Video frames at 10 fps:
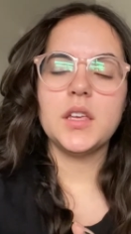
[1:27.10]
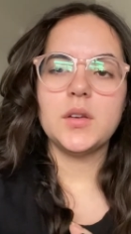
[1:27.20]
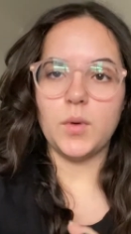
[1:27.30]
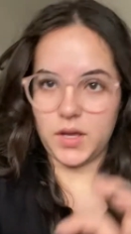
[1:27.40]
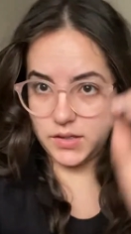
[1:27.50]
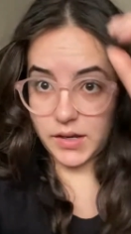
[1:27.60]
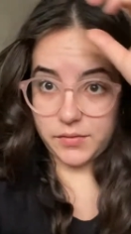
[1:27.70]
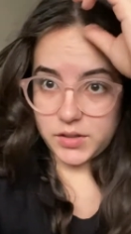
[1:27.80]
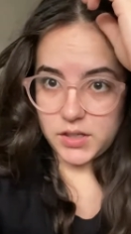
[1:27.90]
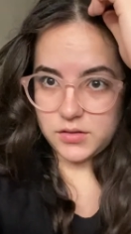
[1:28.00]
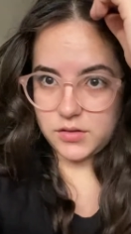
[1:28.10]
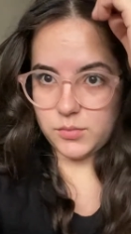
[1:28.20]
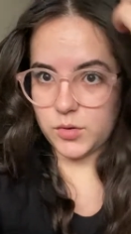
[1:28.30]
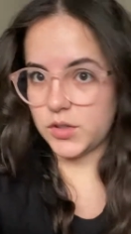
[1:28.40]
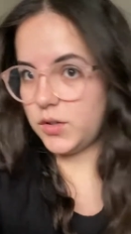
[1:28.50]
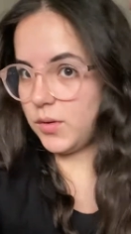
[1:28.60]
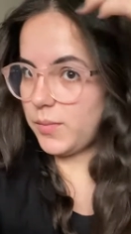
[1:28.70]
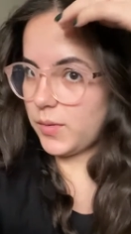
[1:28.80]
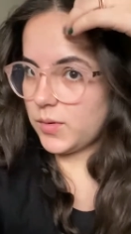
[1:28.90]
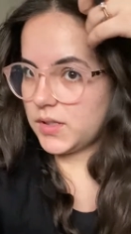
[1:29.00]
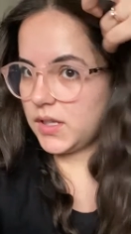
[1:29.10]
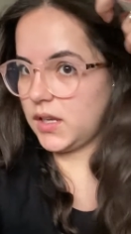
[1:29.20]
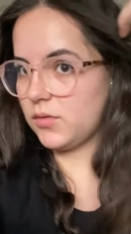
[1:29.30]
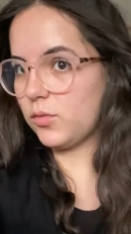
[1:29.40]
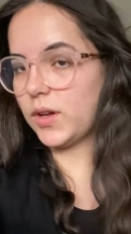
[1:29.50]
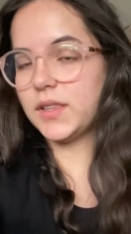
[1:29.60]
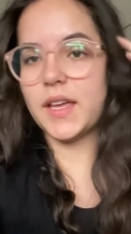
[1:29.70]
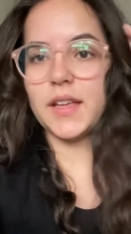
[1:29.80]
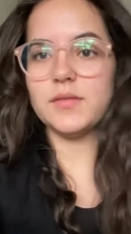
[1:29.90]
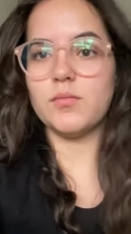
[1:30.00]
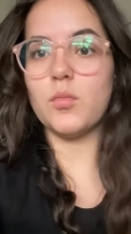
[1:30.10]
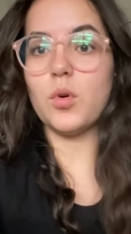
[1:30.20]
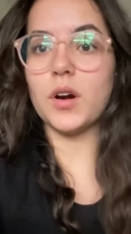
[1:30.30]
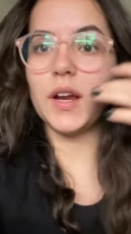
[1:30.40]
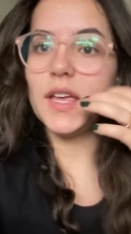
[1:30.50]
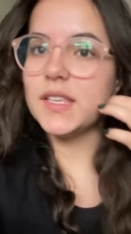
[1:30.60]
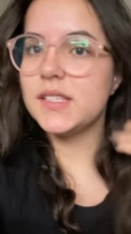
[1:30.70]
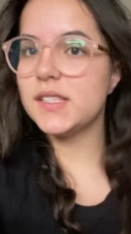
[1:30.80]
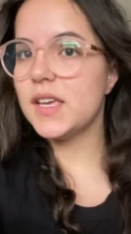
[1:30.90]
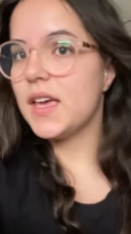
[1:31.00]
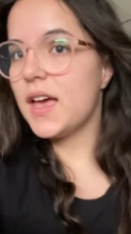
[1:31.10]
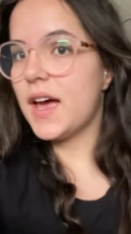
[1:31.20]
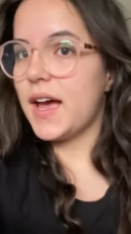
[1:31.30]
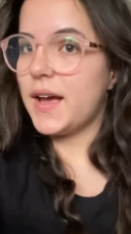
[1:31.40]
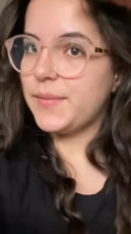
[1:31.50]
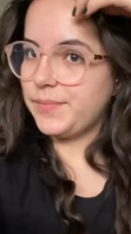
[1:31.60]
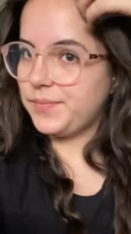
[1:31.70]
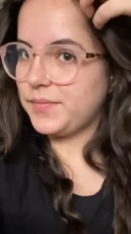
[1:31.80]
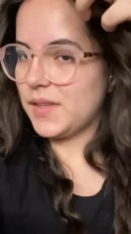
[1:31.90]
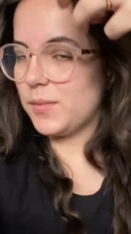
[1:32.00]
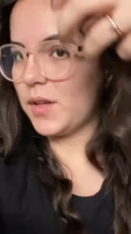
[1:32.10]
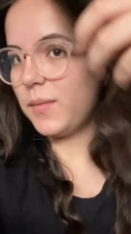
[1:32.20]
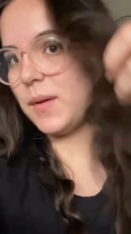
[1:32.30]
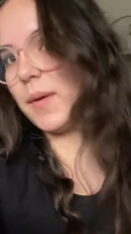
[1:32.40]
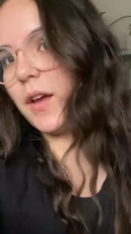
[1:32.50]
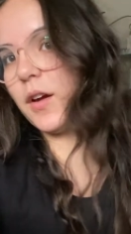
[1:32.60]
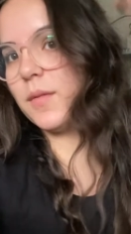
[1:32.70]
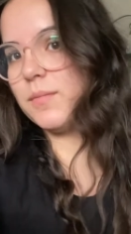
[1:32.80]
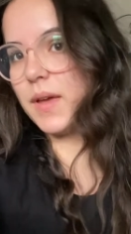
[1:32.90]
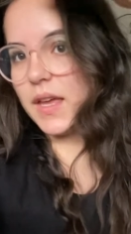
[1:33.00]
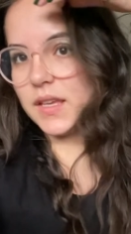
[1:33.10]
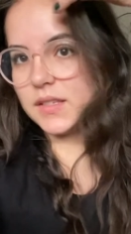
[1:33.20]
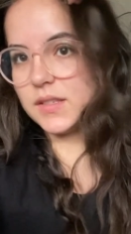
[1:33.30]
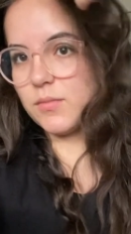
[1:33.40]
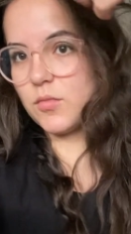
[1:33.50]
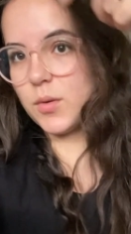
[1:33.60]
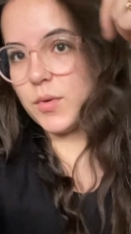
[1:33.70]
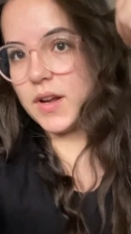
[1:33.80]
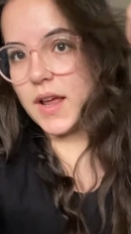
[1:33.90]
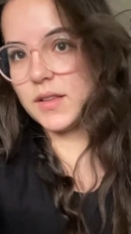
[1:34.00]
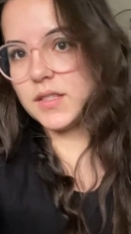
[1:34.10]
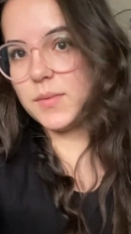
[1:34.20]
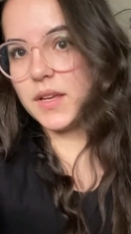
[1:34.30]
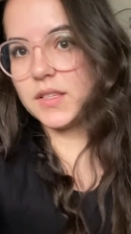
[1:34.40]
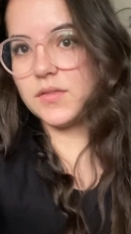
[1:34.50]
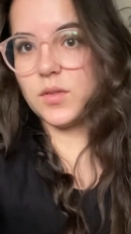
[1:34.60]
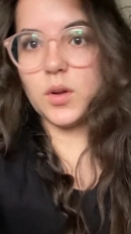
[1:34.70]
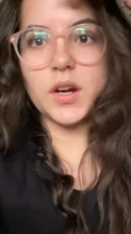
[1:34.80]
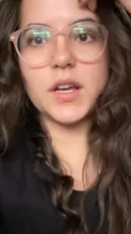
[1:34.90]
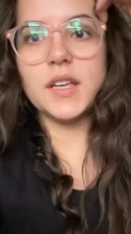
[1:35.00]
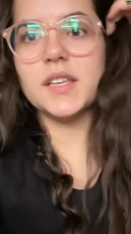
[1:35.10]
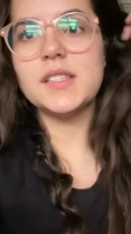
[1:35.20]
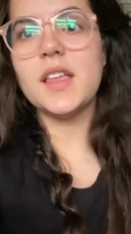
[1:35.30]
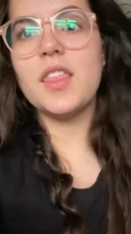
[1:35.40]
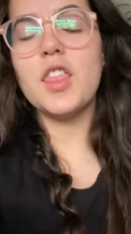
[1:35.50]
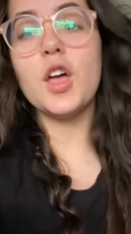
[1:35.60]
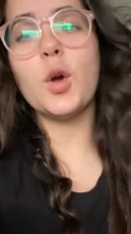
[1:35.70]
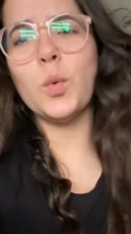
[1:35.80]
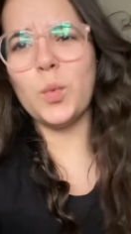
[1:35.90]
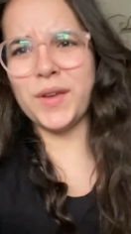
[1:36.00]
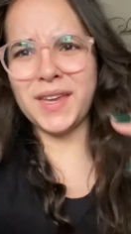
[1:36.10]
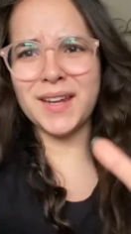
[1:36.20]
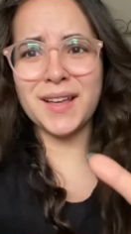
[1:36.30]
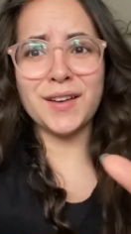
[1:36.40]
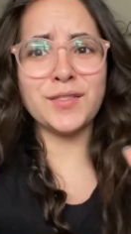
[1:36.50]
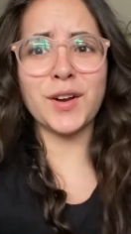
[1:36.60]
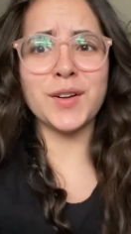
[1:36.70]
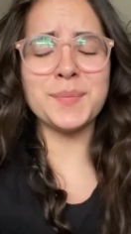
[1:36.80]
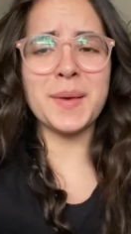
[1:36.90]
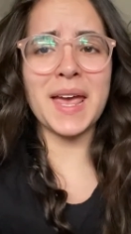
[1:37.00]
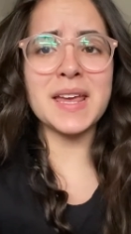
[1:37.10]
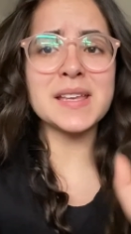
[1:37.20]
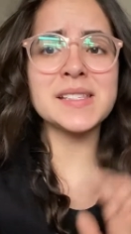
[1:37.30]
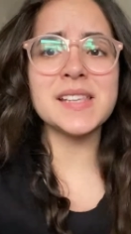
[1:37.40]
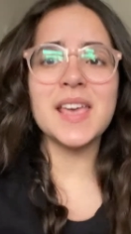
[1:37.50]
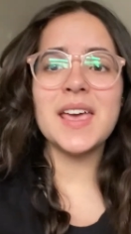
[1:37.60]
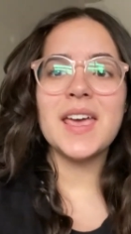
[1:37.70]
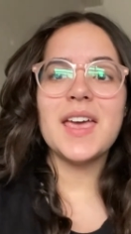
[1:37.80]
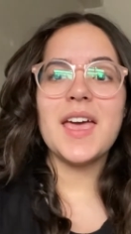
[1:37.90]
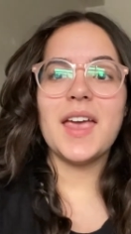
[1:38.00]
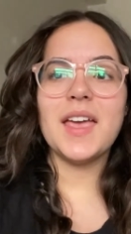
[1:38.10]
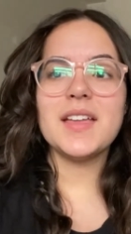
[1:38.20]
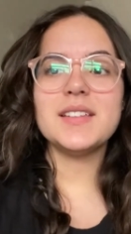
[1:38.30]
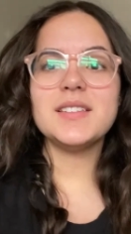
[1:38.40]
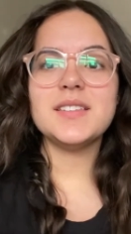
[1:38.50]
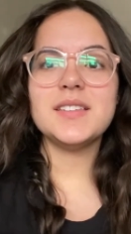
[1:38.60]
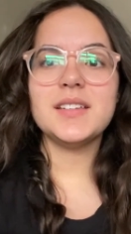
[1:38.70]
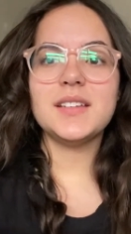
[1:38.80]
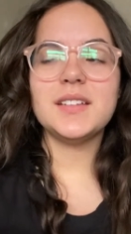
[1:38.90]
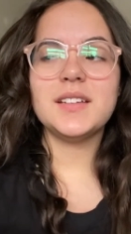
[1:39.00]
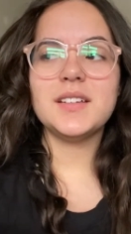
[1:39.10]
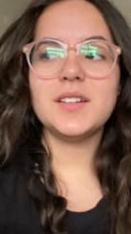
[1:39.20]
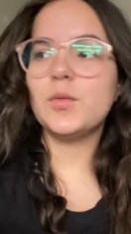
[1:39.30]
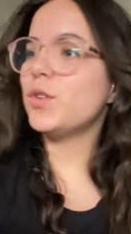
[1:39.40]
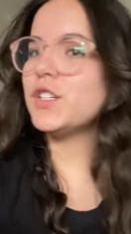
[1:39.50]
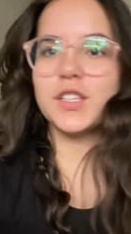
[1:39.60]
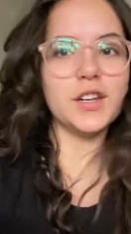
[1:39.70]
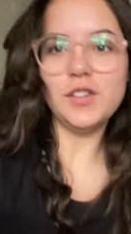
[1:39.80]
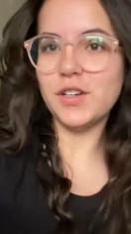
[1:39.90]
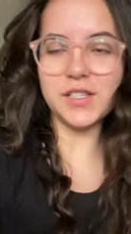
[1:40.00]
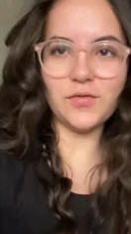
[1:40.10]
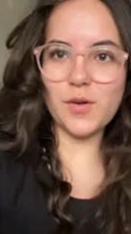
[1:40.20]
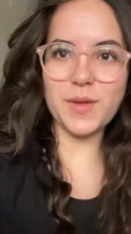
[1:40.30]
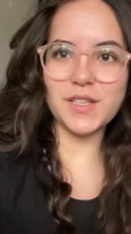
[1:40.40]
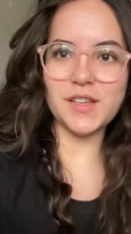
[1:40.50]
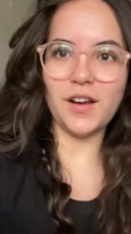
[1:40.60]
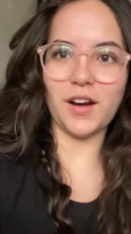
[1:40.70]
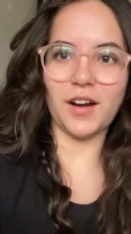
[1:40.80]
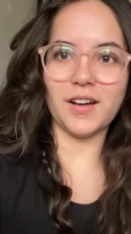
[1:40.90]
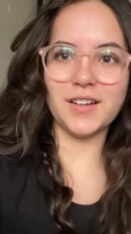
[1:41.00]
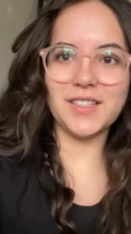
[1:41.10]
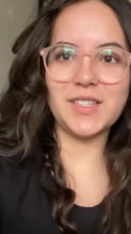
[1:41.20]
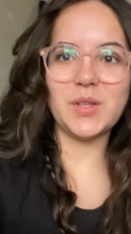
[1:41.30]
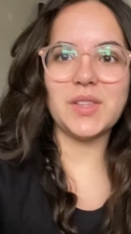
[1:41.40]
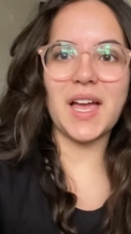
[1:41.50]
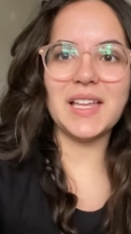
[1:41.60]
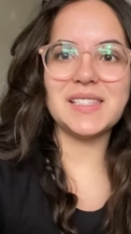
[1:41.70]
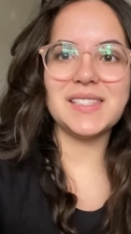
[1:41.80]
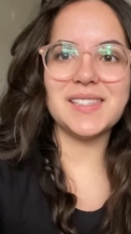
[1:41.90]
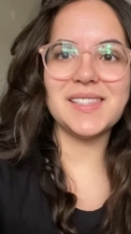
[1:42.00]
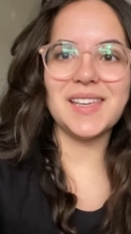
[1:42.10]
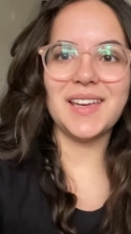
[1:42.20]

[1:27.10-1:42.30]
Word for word: well, I'll definitely do more to it, but we'll see what that more is. Um, I'm gonna make my curtain bangs more pronounced because Flora is the queen of curtain bangs. And we're just gonna transform into her. So let's